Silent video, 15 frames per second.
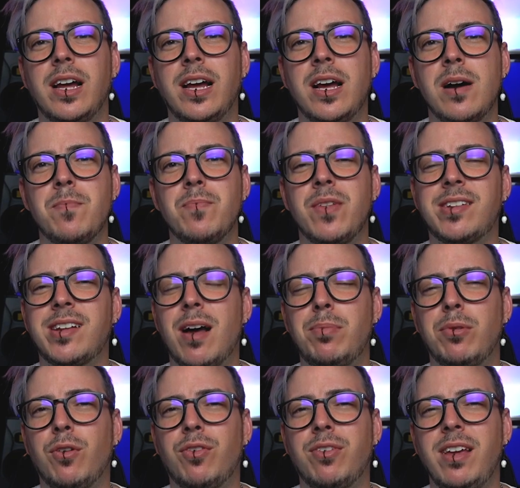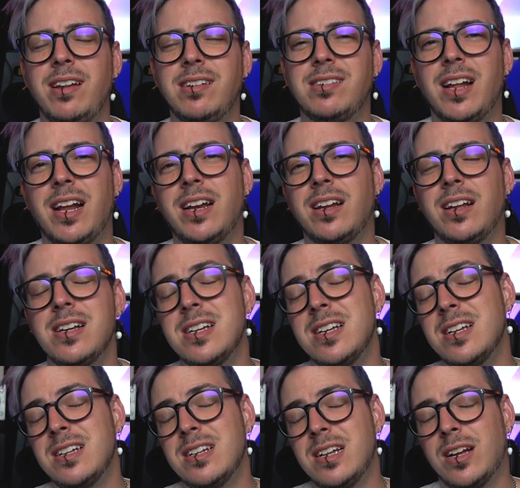there's a couple of things that
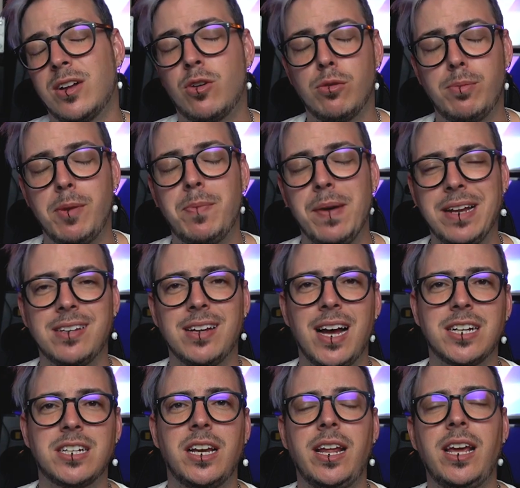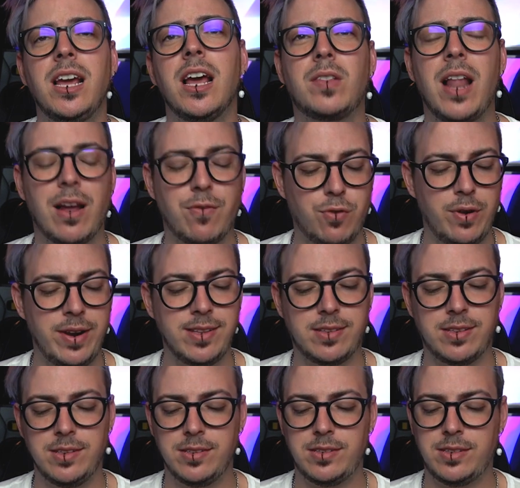could be better actually. Like for
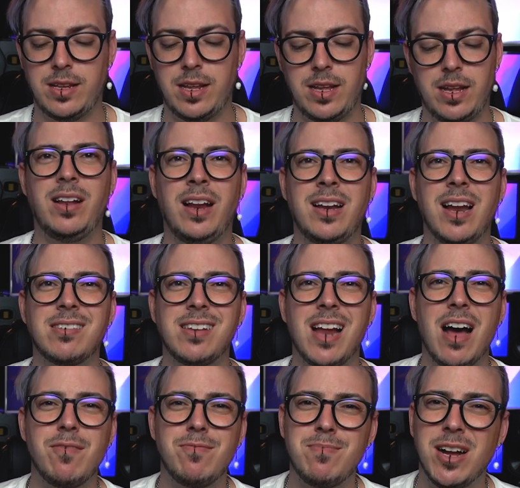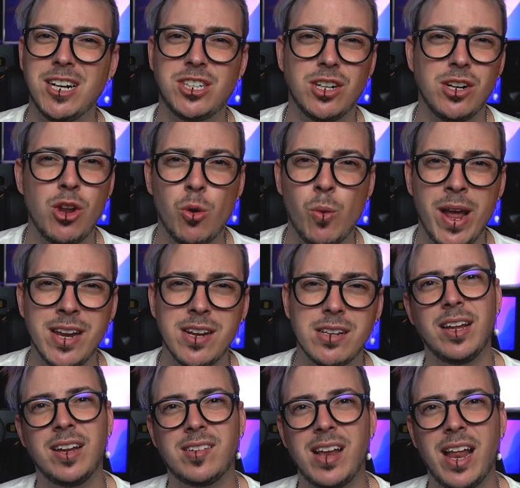instance, it doesn't have much low end.
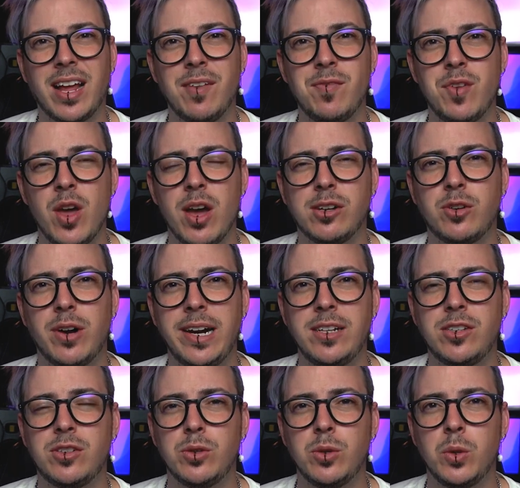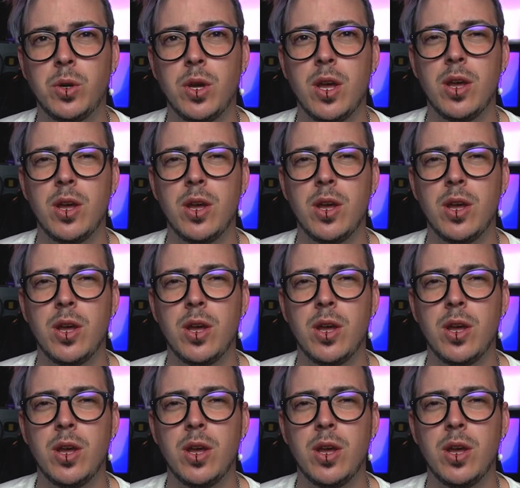It's like if you are trying to